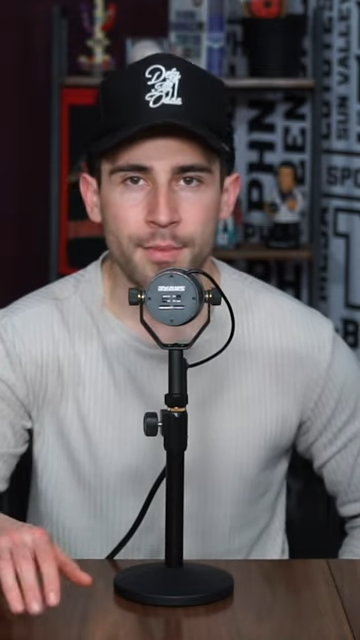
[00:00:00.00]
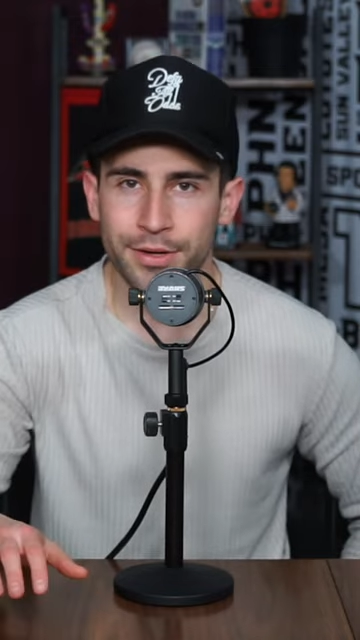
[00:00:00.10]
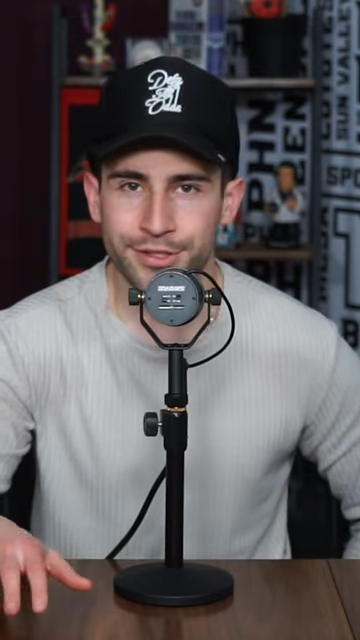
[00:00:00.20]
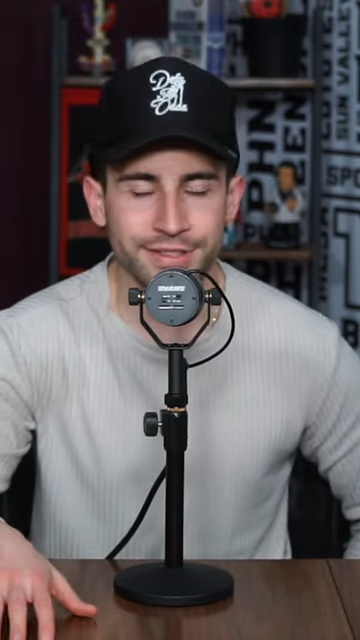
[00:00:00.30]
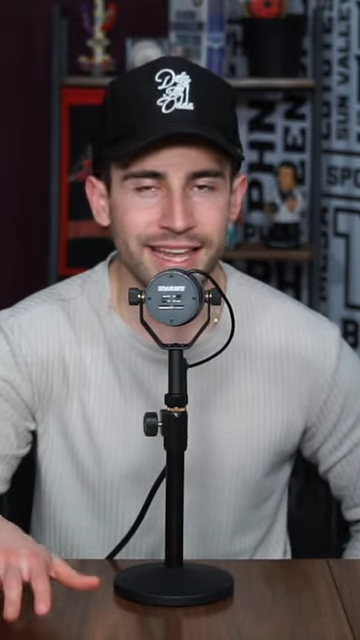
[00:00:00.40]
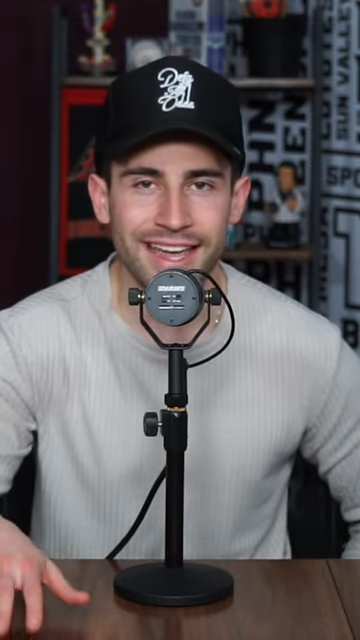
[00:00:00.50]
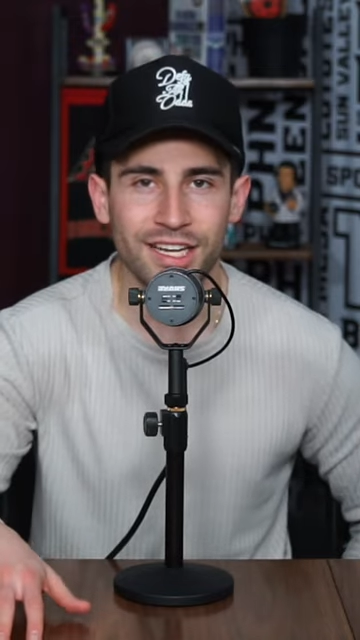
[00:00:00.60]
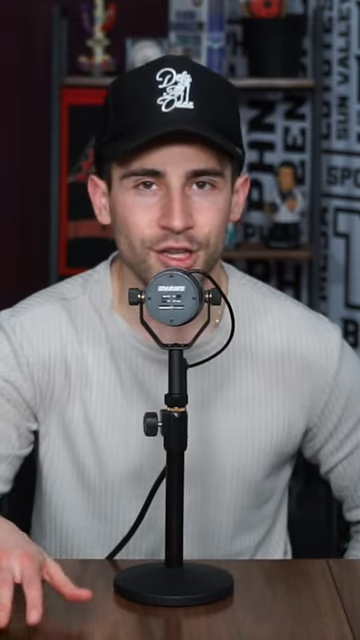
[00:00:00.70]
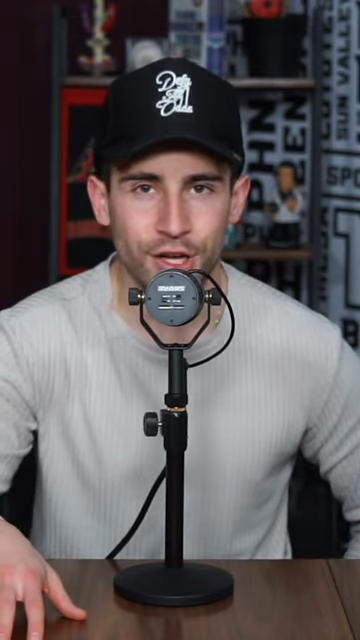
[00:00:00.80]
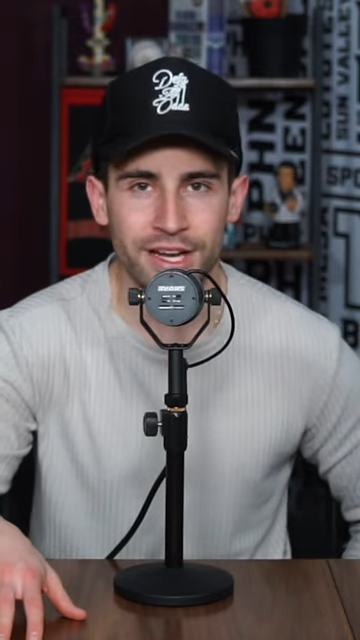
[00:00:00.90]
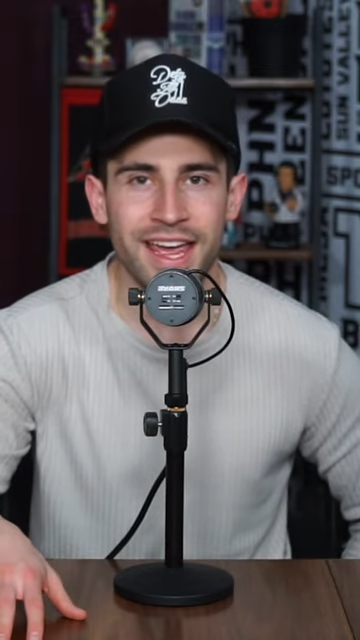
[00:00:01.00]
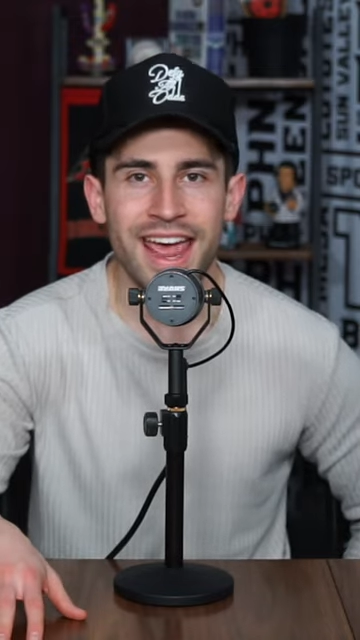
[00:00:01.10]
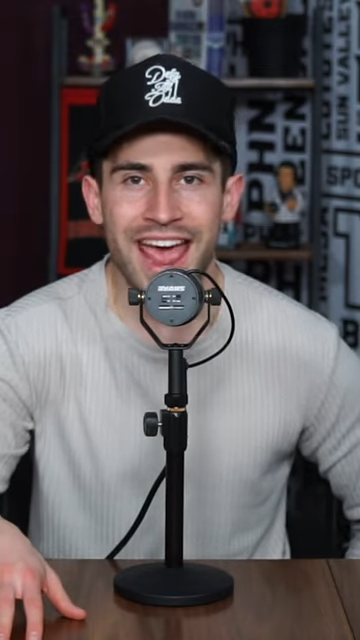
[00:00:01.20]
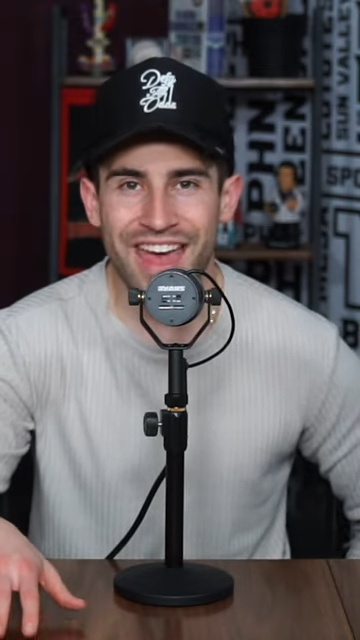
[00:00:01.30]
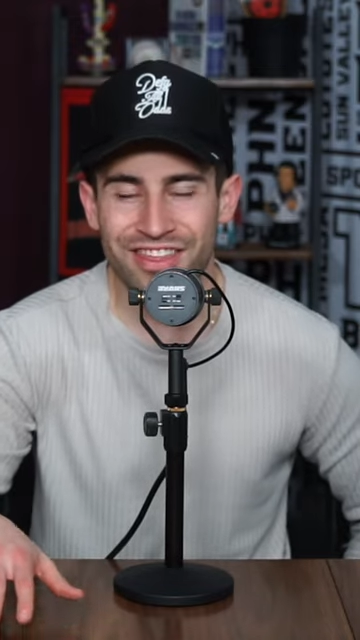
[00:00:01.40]
But just taking a look
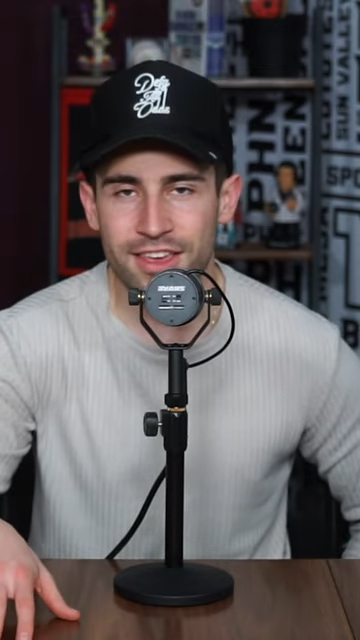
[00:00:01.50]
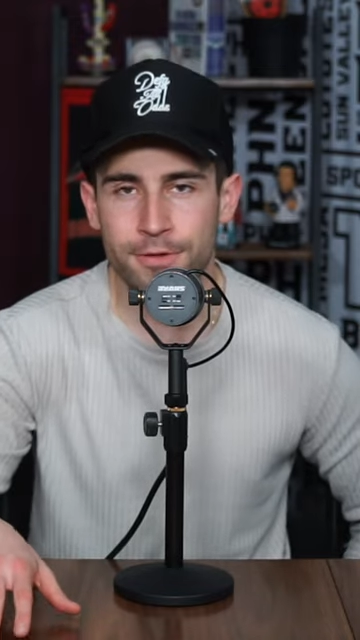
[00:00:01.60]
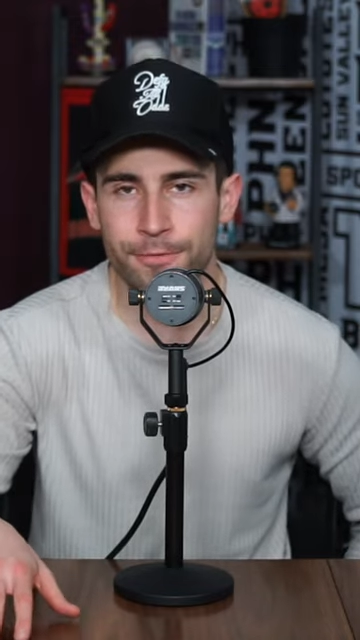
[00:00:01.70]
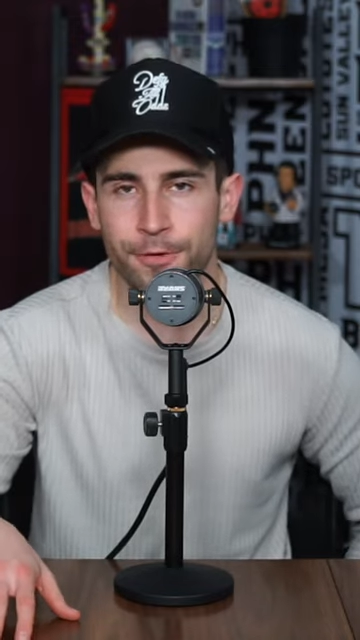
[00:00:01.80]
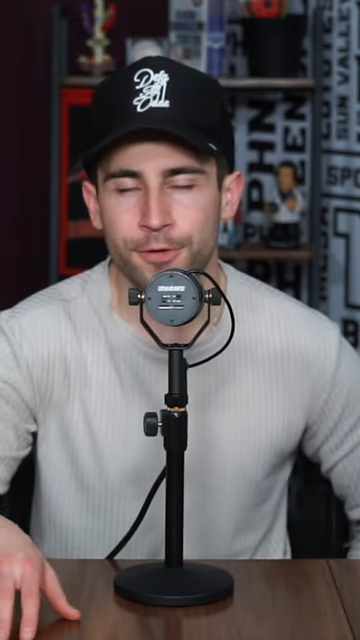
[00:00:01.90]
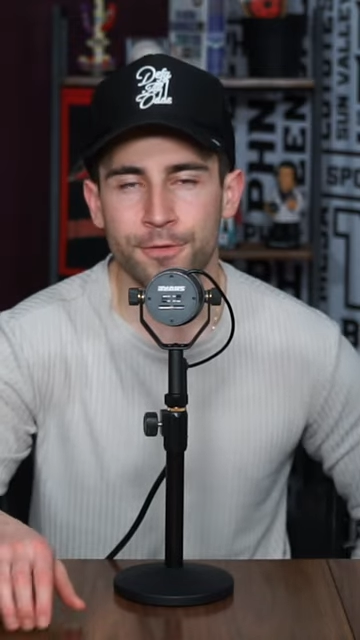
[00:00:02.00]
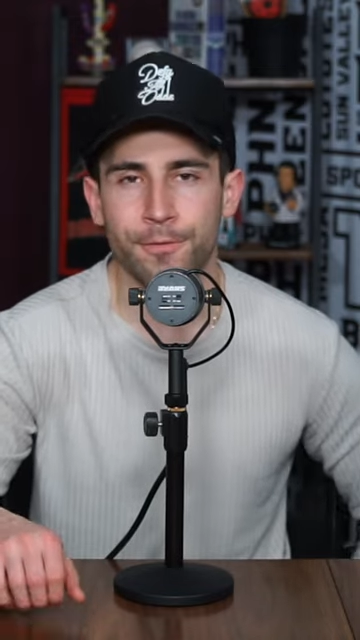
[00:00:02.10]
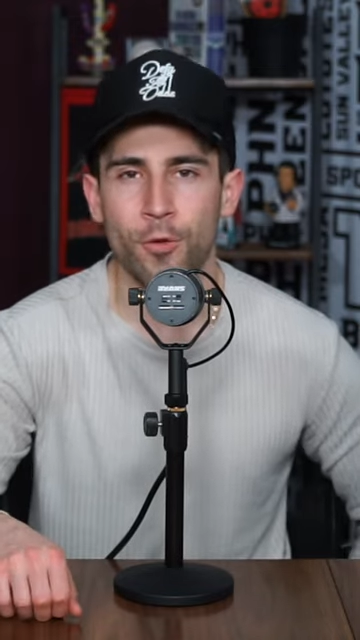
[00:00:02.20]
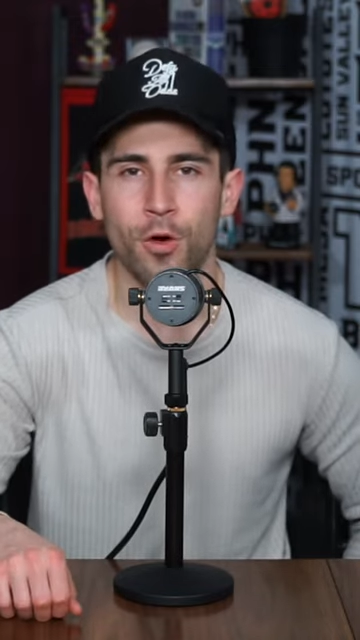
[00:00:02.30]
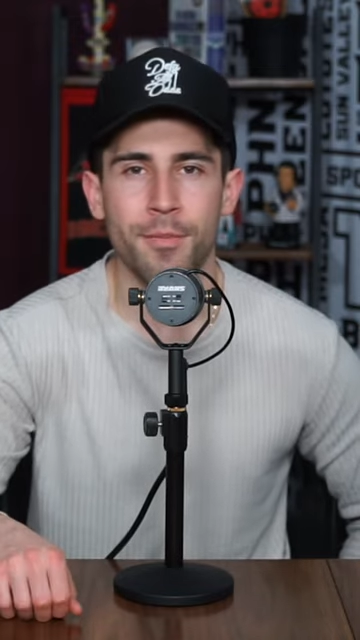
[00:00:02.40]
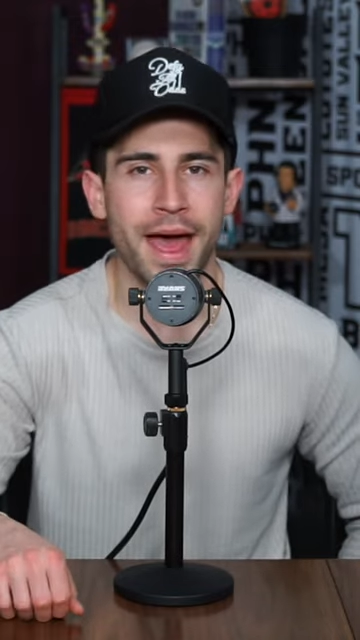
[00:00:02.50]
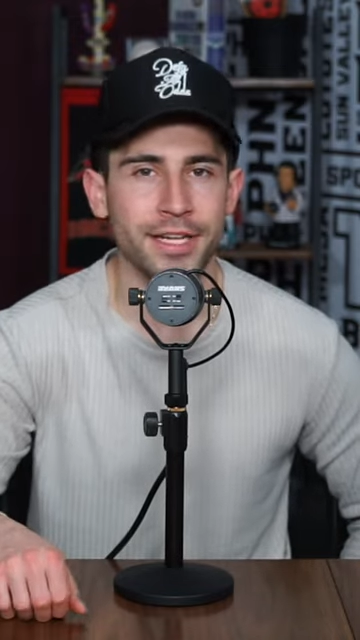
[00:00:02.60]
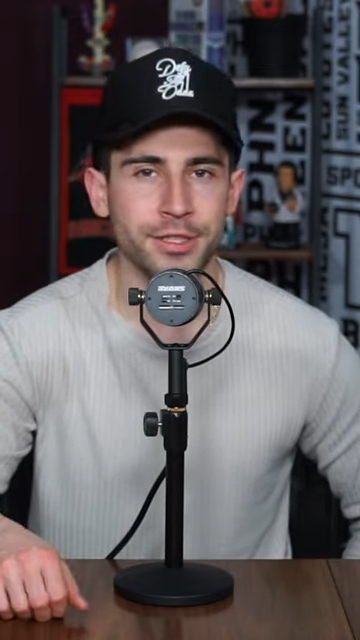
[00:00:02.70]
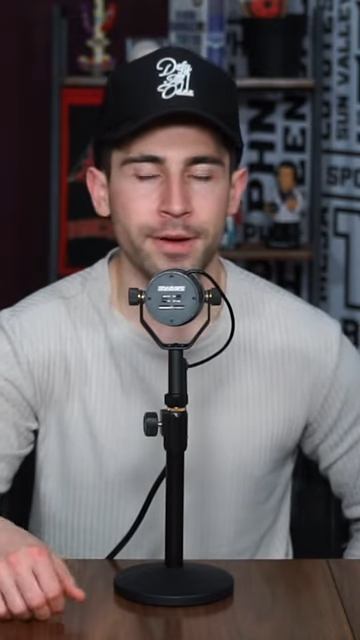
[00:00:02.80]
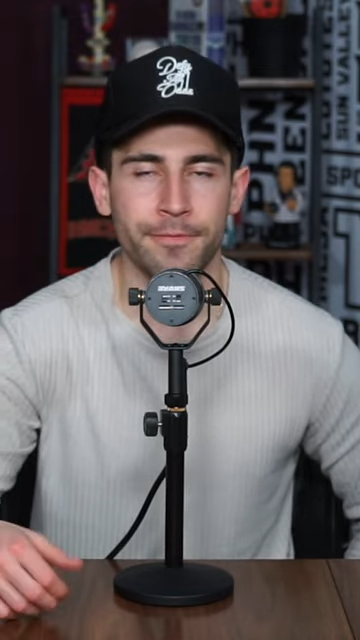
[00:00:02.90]
at this First Four
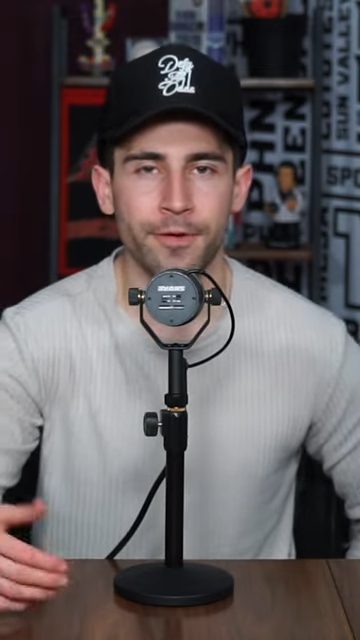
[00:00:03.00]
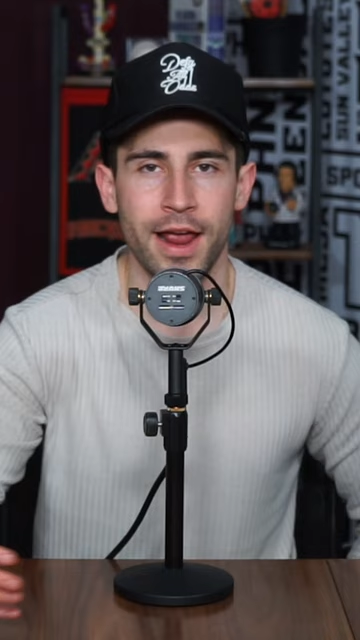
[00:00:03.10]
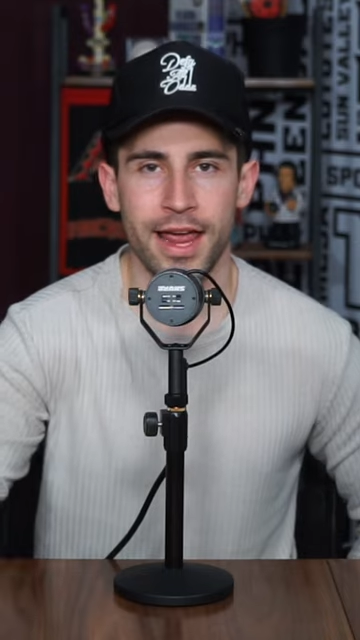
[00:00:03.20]
matchup for